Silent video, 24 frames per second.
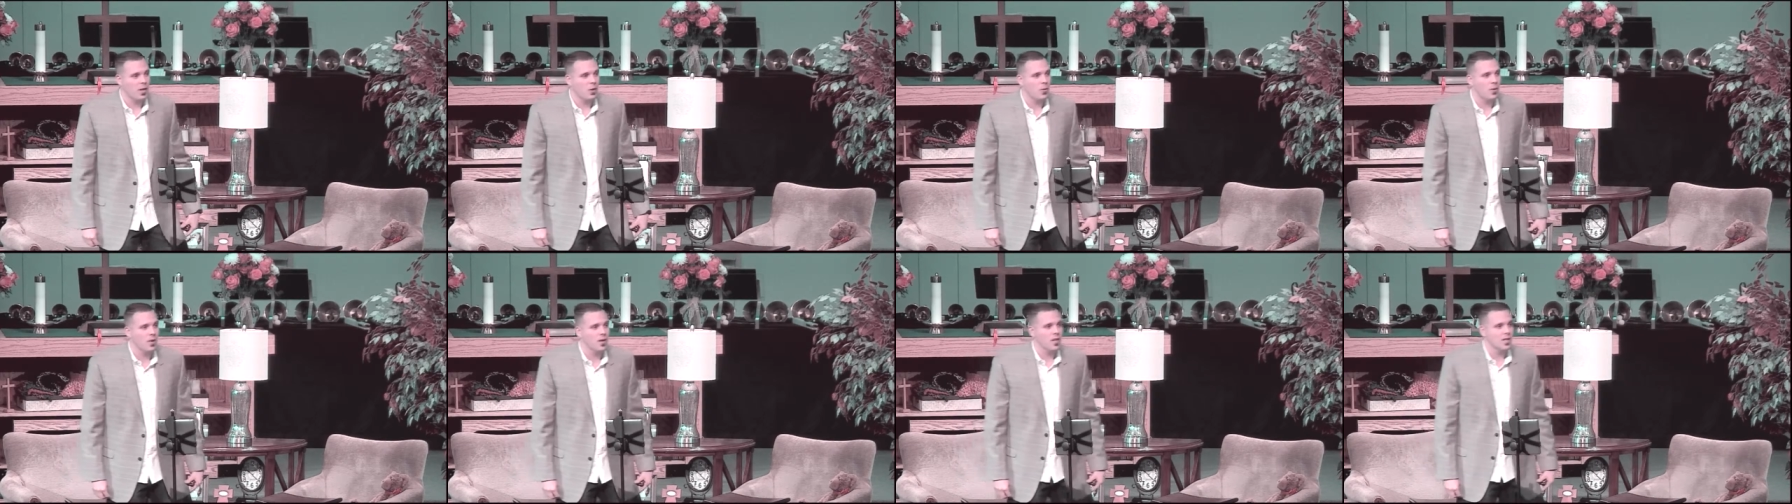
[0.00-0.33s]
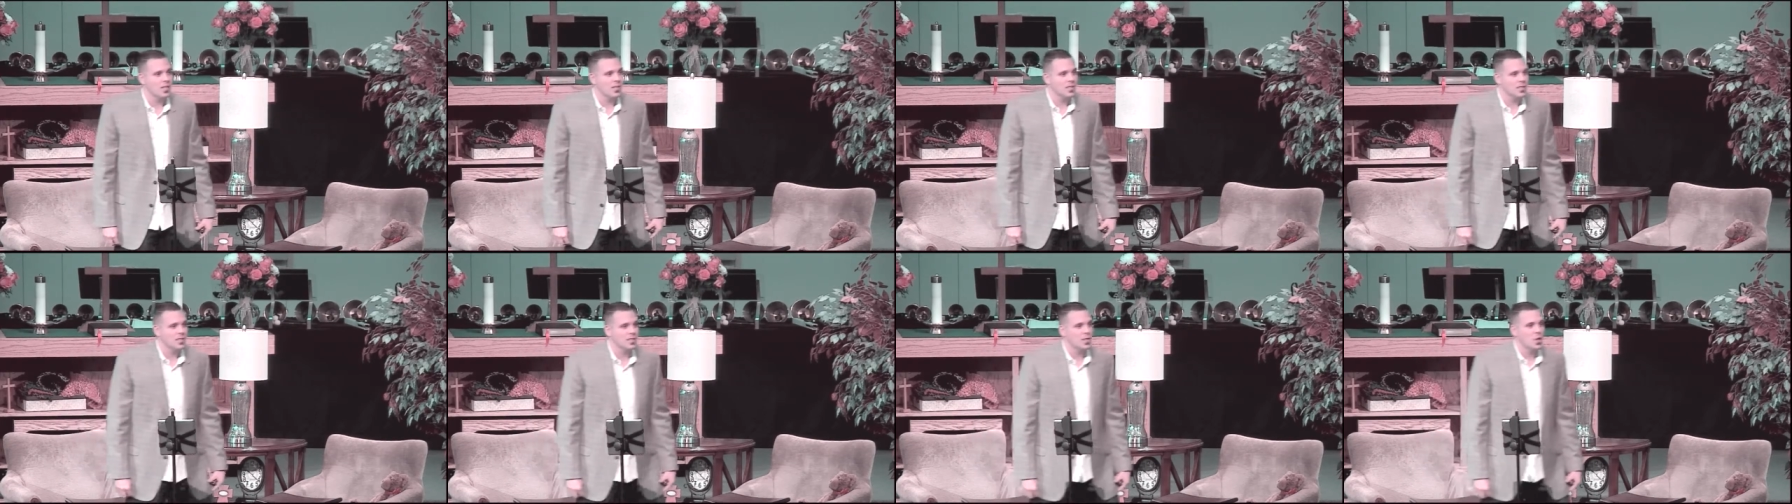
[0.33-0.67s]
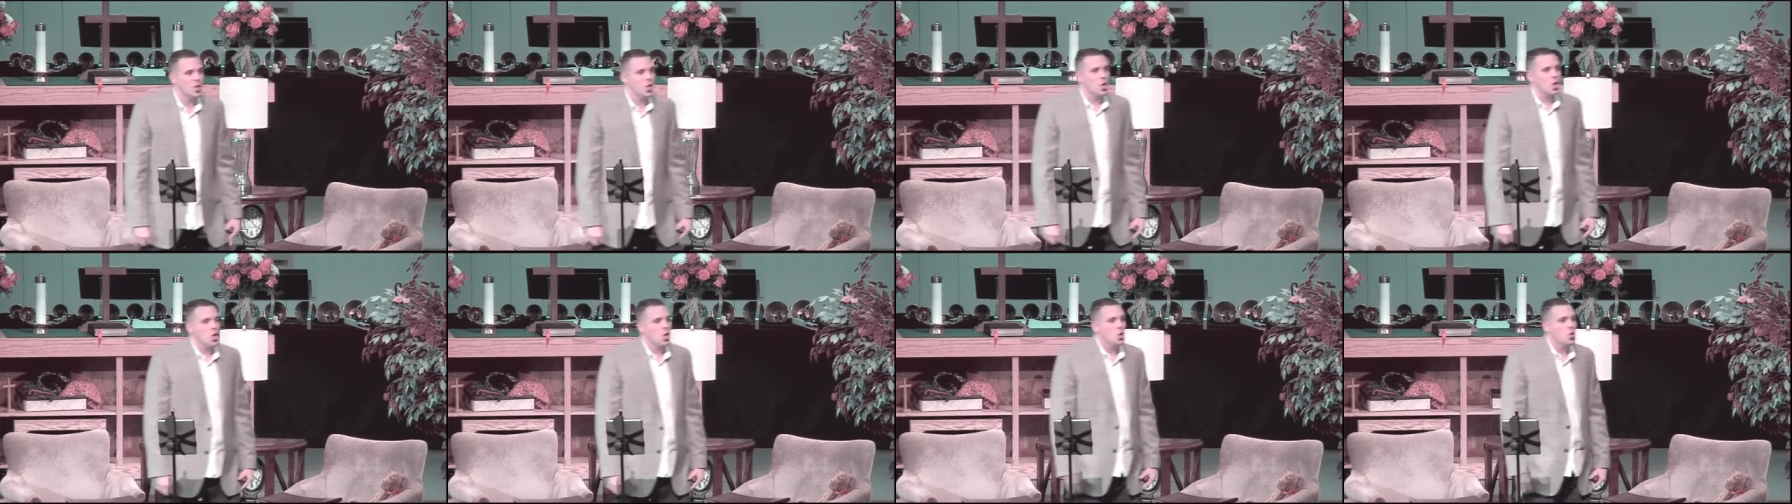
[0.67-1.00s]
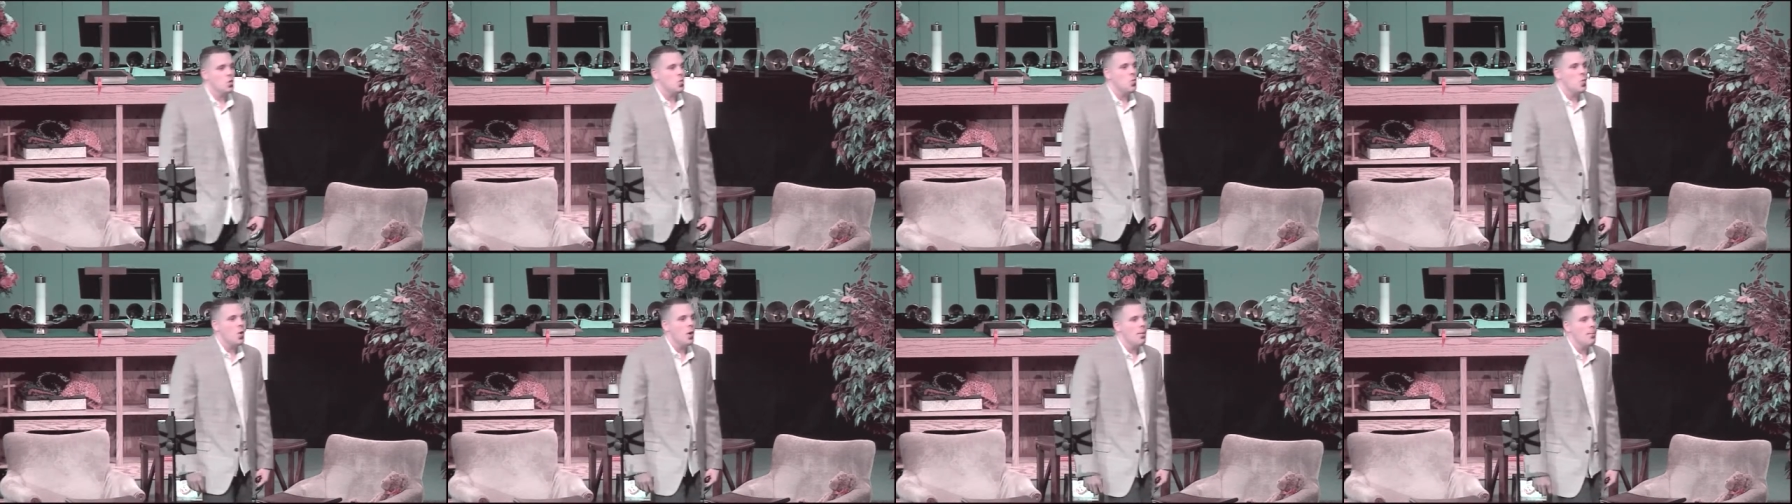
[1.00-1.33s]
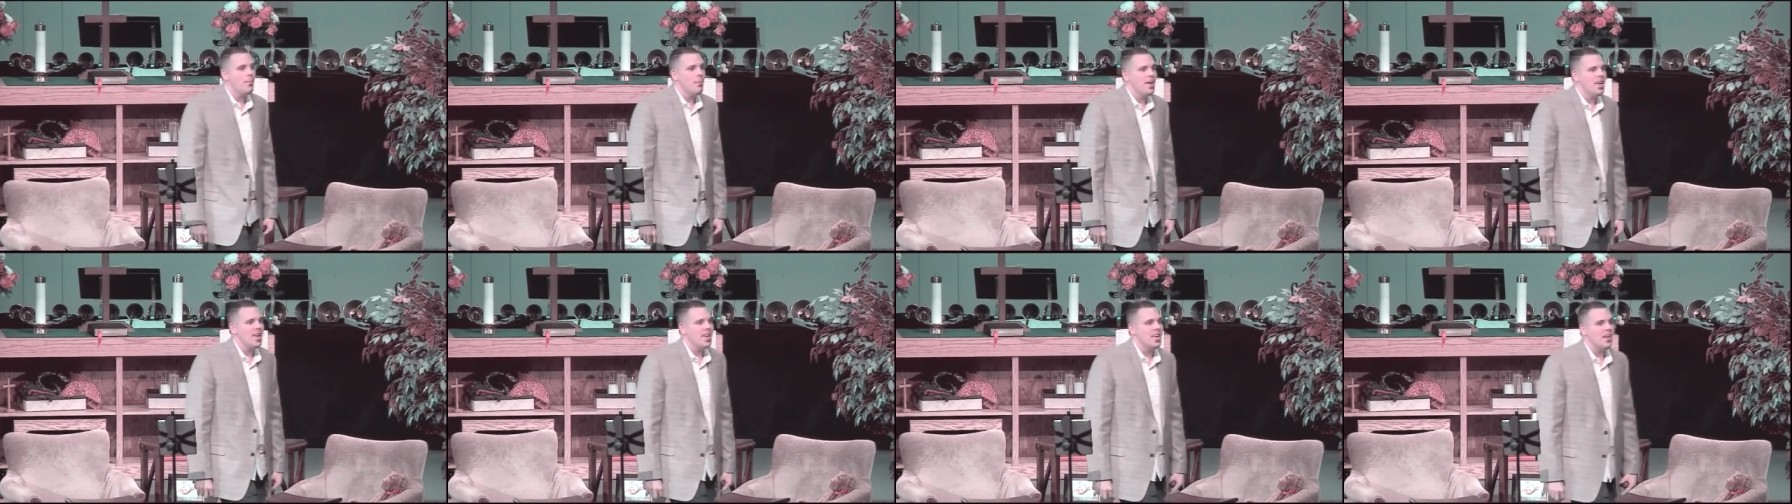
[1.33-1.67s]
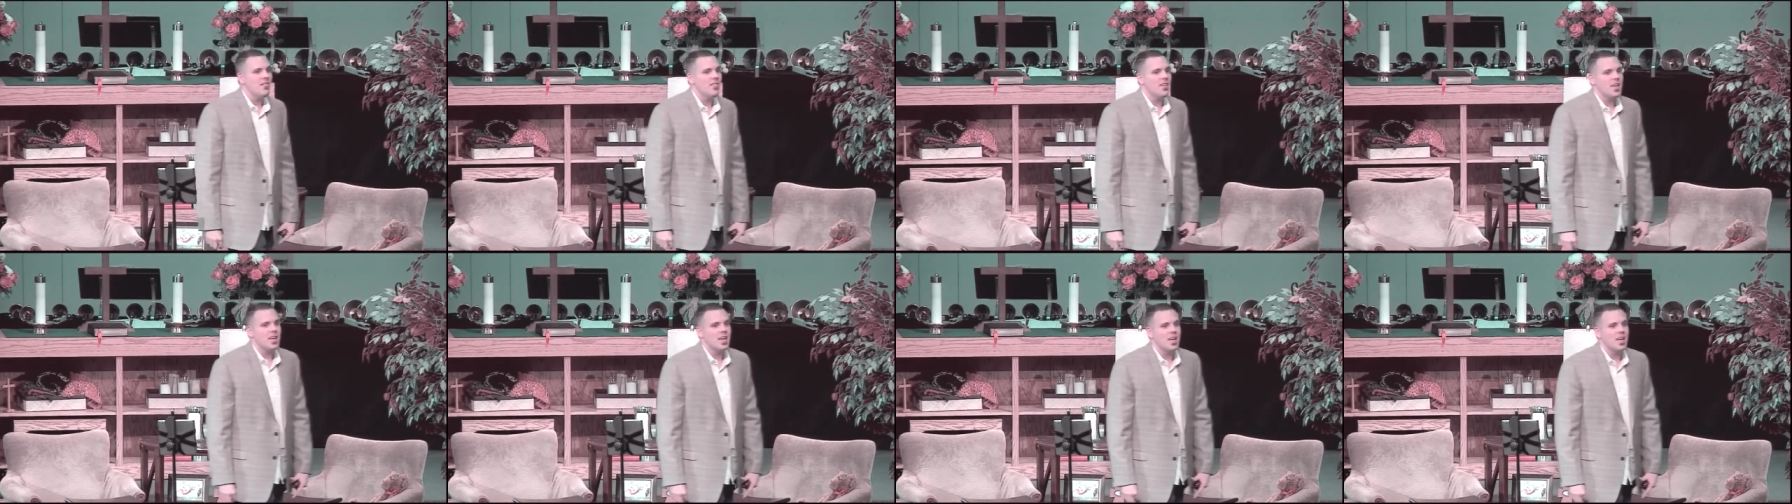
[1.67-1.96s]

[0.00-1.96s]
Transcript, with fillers: was, you wouldn't be giving